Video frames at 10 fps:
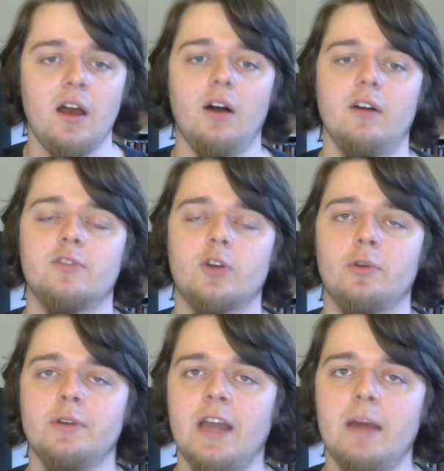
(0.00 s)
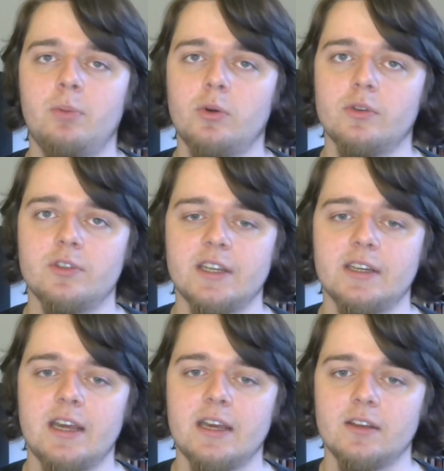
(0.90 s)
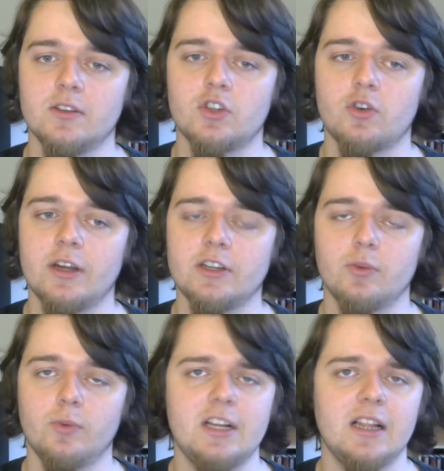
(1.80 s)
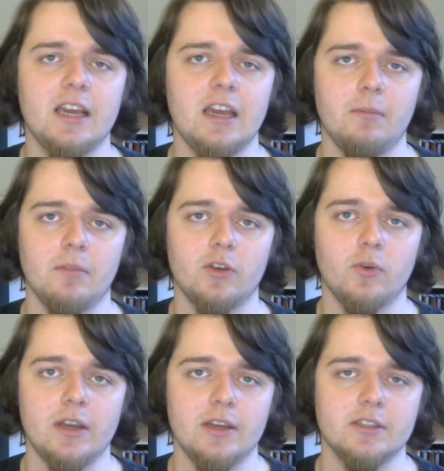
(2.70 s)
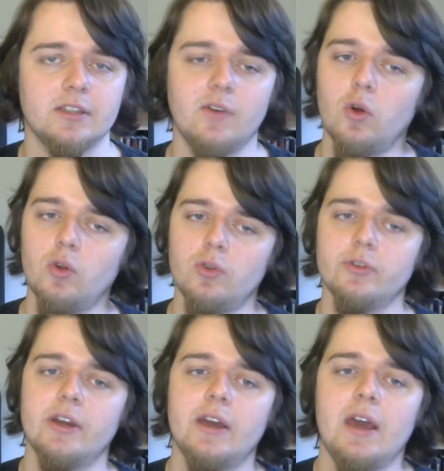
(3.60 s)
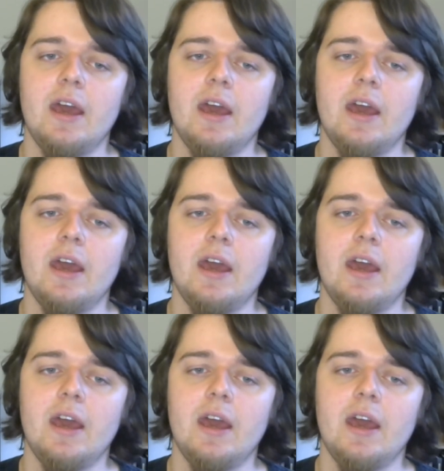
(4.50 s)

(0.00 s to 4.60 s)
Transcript: of current emperors and kings trying to reclaim the greatness of old.